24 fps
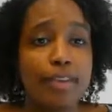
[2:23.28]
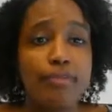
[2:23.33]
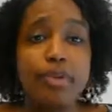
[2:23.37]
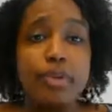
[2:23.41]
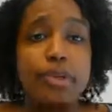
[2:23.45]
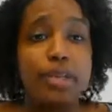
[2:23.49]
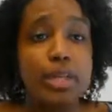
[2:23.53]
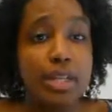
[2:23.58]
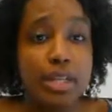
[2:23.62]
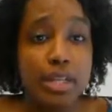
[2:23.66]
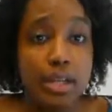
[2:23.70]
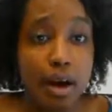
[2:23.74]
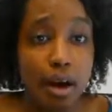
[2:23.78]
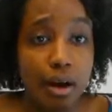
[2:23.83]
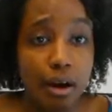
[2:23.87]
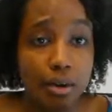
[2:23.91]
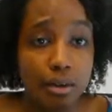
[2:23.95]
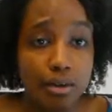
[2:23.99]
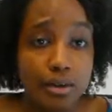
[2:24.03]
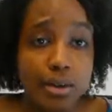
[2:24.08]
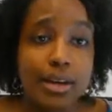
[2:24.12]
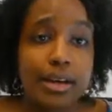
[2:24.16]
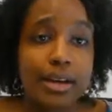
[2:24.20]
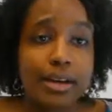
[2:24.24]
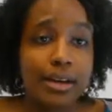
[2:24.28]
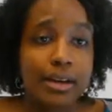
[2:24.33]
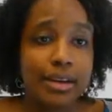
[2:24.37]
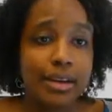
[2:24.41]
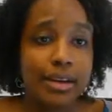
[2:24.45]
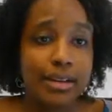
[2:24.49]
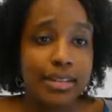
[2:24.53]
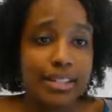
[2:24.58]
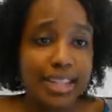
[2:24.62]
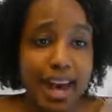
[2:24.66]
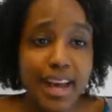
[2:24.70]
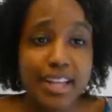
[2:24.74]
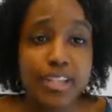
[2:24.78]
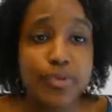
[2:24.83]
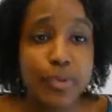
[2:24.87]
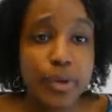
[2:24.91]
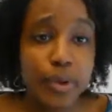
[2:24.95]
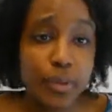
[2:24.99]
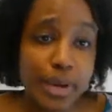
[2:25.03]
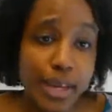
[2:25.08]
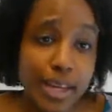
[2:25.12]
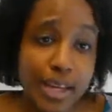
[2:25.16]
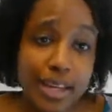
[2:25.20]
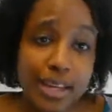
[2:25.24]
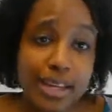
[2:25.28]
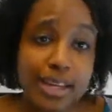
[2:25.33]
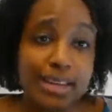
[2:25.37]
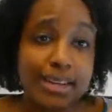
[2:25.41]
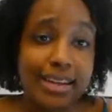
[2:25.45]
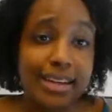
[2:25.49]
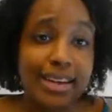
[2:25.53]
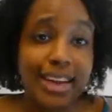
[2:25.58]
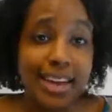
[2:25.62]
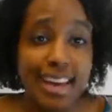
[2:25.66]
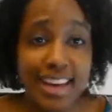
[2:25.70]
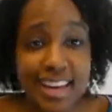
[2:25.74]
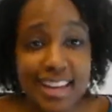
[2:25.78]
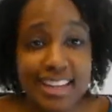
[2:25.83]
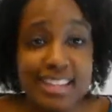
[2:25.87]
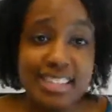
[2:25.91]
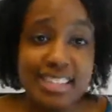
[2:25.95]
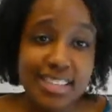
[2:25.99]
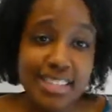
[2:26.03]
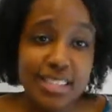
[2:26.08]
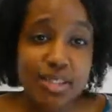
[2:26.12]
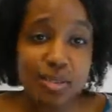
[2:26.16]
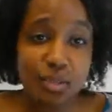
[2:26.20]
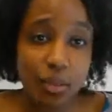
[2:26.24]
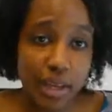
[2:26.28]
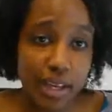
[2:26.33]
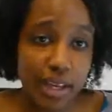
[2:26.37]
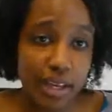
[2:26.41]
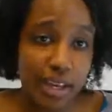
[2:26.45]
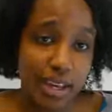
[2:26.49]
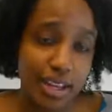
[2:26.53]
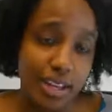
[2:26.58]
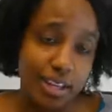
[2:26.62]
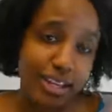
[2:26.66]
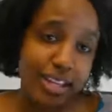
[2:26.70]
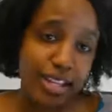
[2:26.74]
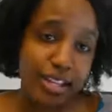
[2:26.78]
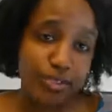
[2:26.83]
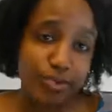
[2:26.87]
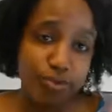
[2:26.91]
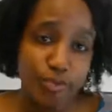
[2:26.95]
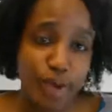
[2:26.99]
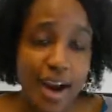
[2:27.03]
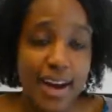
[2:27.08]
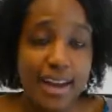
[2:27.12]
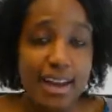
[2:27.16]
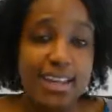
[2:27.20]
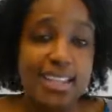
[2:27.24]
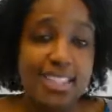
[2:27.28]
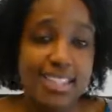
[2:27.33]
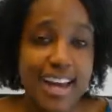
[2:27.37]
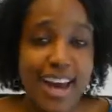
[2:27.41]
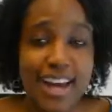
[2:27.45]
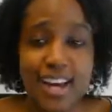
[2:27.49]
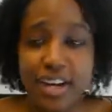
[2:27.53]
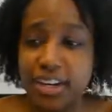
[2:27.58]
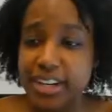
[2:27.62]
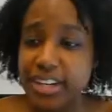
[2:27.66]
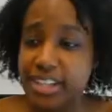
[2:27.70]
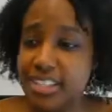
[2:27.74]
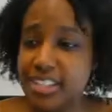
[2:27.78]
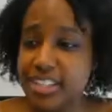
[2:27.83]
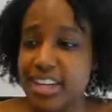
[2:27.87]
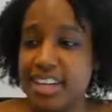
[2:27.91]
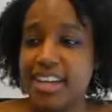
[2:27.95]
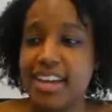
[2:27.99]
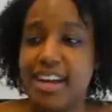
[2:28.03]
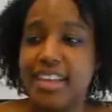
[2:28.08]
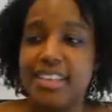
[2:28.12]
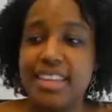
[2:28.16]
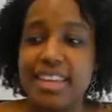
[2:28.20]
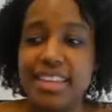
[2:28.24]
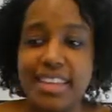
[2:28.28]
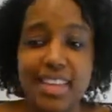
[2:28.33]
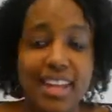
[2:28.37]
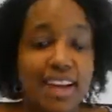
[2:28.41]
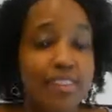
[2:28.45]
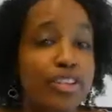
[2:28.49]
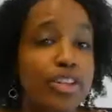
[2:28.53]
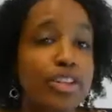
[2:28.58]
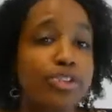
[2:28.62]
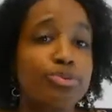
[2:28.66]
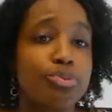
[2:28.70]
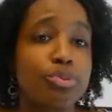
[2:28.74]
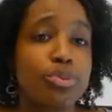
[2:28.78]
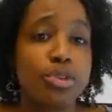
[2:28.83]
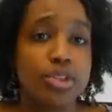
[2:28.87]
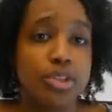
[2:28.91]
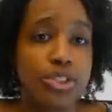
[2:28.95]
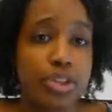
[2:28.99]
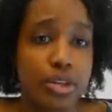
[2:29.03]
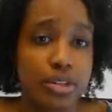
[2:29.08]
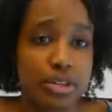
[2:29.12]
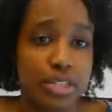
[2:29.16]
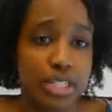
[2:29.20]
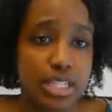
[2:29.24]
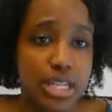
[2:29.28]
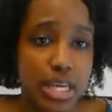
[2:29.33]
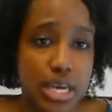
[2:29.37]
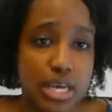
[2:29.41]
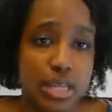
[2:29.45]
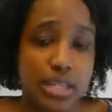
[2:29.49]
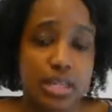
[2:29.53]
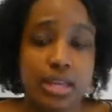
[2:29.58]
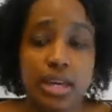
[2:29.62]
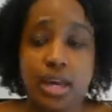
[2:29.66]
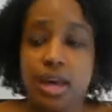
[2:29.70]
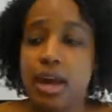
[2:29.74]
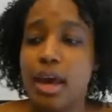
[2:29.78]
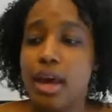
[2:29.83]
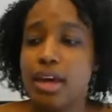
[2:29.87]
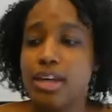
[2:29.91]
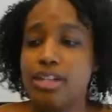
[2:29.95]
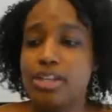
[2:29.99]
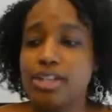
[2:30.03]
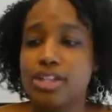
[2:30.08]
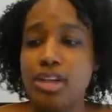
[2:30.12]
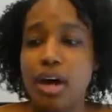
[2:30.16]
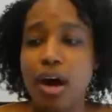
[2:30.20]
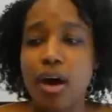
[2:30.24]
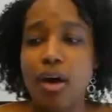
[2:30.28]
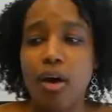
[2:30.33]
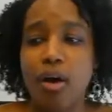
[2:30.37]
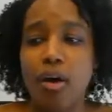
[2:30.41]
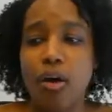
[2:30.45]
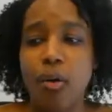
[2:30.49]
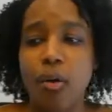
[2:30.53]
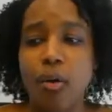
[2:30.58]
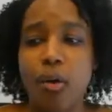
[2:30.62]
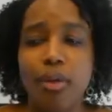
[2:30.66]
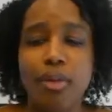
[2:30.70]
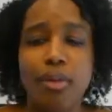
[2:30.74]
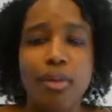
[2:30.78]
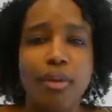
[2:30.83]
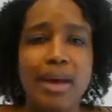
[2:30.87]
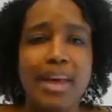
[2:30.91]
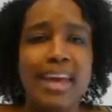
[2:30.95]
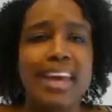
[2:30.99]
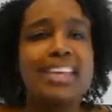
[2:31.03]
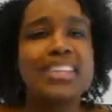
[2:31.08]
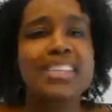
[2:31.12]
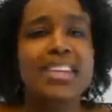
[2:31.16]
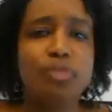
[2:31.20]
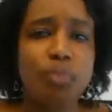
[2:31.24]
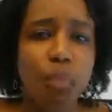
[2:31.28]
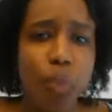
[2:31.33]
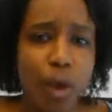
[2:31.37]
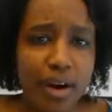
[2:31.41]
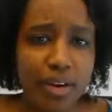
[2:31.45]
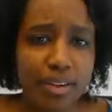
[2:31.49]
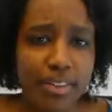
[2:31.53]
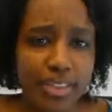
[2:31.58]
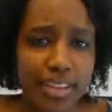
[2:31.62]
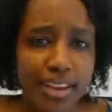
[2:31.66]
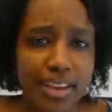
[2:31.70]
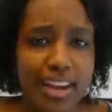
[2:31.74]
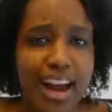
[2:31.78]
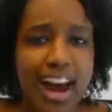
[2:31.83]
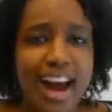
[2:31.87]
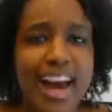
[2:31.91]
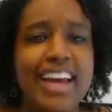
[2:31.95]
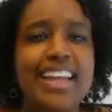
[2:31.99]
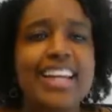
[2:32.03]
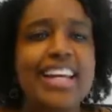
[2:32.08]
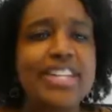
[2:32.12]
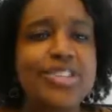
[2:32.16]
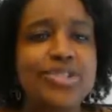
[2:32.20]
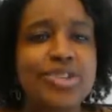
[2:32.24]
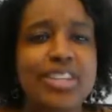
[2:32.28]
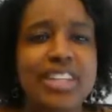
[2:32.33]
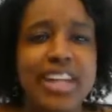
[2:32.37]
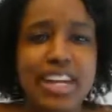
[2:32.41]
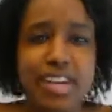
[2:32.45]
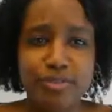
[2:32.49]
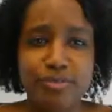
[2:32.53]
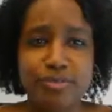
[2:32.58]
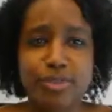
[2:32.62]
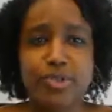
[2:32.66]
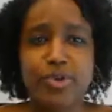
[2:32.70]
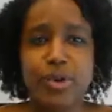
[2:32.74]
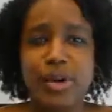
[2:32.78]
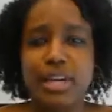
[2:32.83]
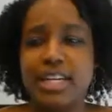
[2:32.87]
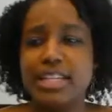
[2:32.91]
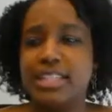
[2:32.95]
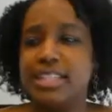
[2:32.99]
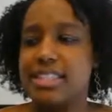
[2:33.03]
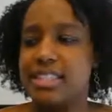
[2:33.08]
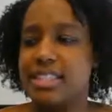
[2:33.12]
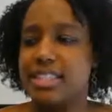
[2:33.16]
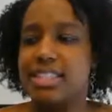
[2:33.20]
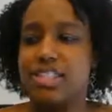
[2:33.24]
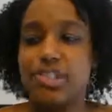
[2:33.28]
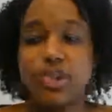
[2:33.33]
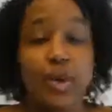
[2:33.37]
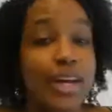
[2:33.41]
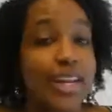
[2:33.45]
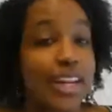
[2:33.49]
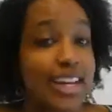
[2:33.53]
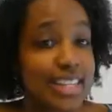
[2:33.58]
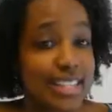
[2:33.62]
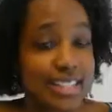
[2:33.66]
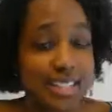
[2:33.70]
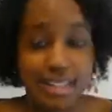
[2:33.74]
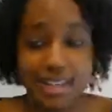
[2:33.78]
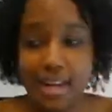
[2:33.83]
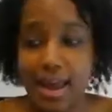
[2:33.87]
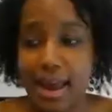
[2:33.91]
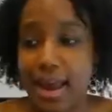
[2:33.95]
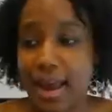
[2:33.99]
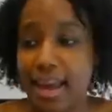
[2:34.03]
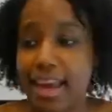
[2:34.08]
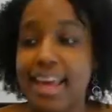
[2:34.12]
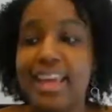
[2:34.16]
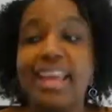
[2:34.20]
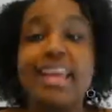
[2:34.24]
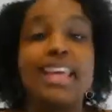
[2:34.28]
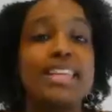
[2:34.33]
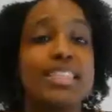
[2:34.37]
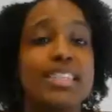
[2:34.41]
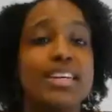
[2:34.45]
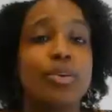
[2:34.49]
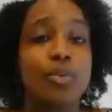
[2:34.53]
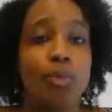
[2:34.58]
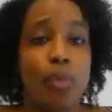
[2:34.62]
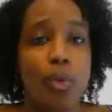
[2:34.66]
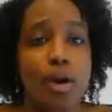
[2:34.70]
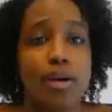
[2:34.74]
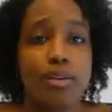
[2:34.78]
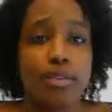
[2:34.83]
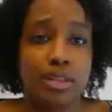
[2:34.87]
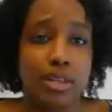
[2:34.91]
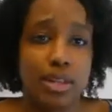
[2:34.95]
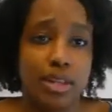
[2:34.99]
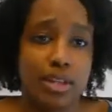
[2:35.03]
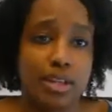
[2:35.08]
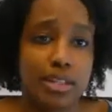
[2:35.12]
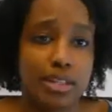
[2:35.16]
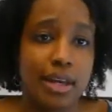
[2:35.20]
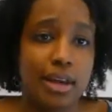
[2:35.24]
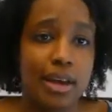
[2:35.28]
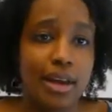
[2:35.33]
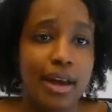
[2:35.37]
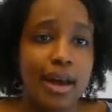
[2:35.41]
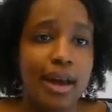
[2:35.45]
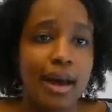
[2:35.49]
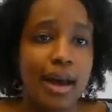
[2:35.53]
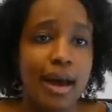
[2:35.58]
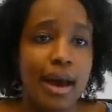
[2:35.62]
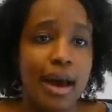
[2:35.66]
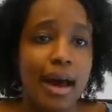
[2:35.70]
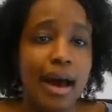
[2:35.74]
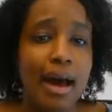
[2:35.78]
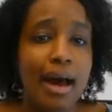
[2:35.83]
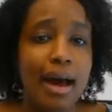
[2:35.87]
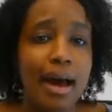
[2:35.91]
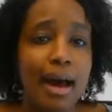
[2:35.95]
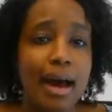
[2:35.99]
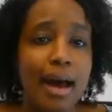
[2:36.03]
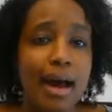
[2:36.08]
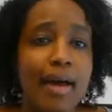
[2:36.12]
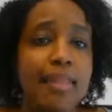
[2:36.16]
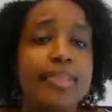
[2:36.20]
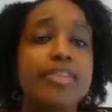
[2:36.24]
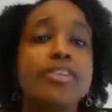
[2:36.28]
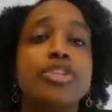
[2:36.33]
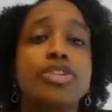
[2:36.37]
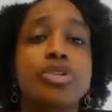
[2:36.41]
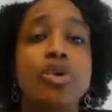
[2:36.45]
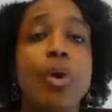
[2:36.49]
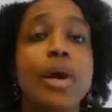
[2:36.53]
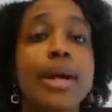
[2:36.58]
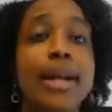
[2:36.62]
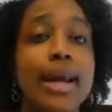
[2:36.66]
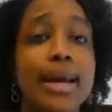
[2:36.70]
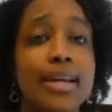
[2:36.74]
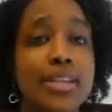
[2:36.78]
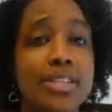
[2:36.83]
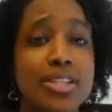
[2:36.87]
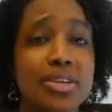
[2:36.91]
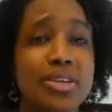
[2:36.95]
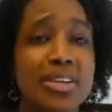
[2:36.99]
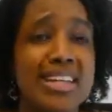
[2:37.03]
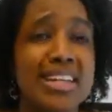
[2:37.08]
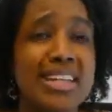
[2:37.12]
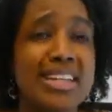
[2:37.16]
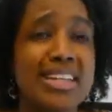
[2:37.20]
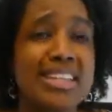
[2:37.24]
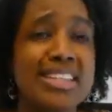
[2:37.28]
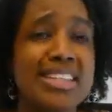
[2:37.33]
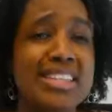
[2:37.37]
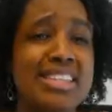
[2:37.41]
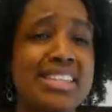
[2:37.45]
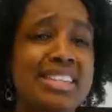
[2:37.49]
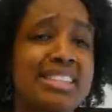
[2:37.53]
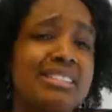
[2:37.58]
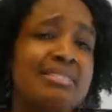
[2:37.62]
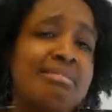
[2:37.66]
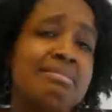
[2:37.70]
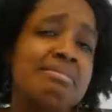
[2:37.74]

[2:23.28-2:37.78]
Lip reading: you didn't know, tax-free weekend is this weekend. It is Friday, Saturday, and Sunday, the 11th through the 13th. So, is it worth it? Hi, Anitra, thanks for joining us today. Is it worth it? The short answer is